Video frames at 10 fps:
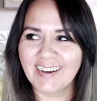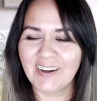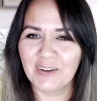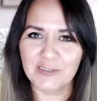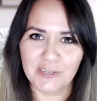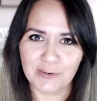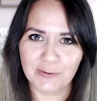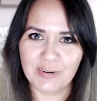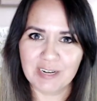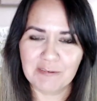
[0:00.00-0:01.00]

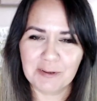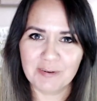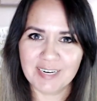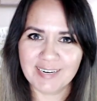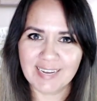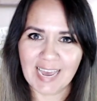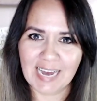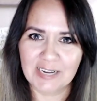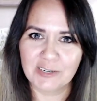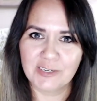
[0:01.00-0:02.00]
also, if you didn't
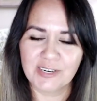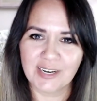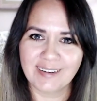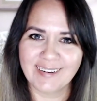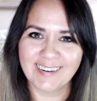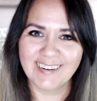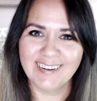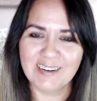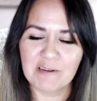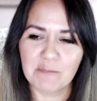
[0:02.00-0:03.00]
catch
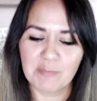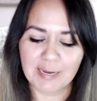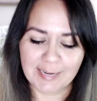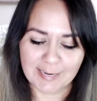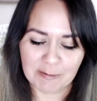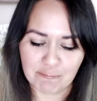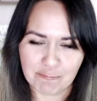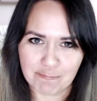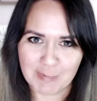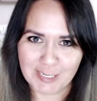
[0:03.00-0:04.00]
my
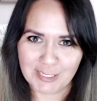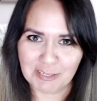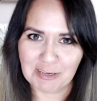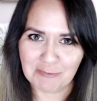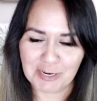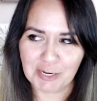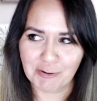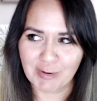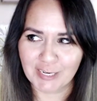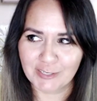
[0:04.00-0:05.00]
silly video
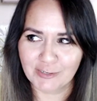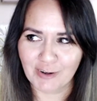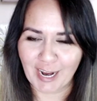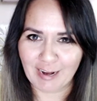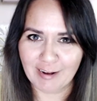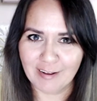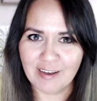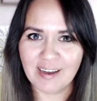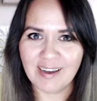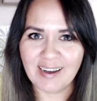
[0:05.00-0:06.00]
yesterday,
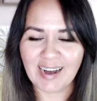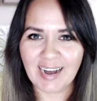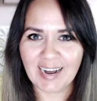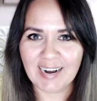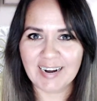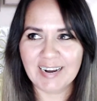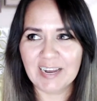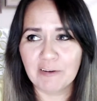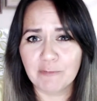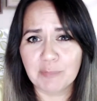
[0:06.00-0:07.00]
I
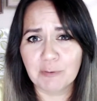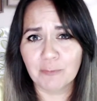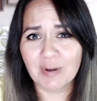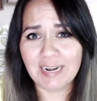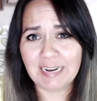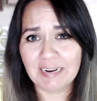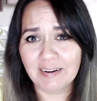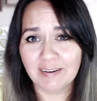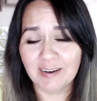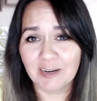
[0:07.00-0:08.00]
have been
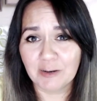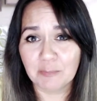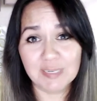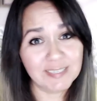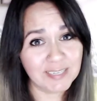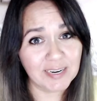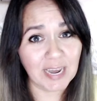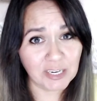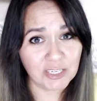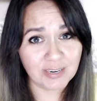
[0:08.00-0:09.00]
reading Missed
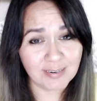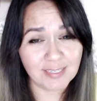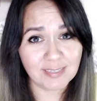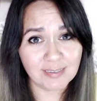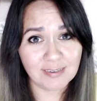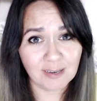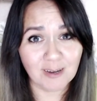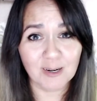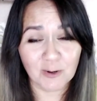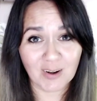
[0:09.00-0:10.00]
Connections
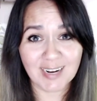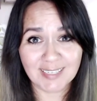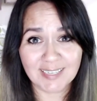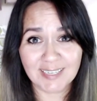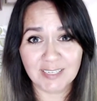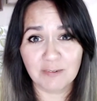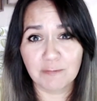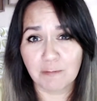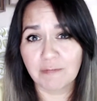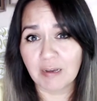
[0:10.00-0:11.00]
on Craigslist
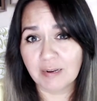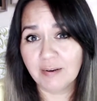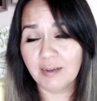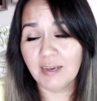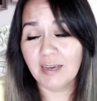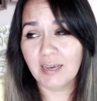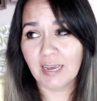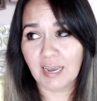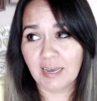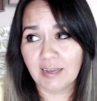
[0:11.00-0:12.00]
for fun,
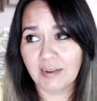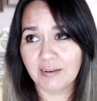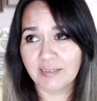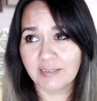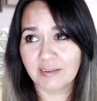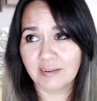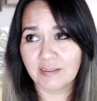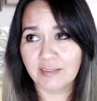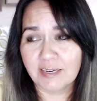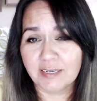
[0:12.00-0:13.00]
and
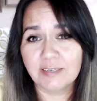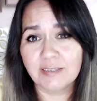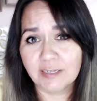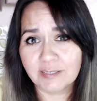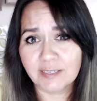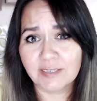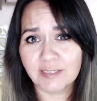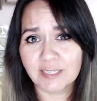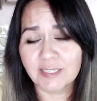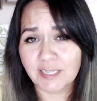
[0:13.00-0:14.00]
the consensus
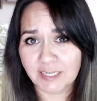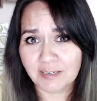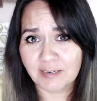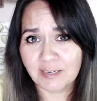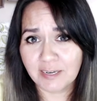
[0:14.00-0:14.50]
is in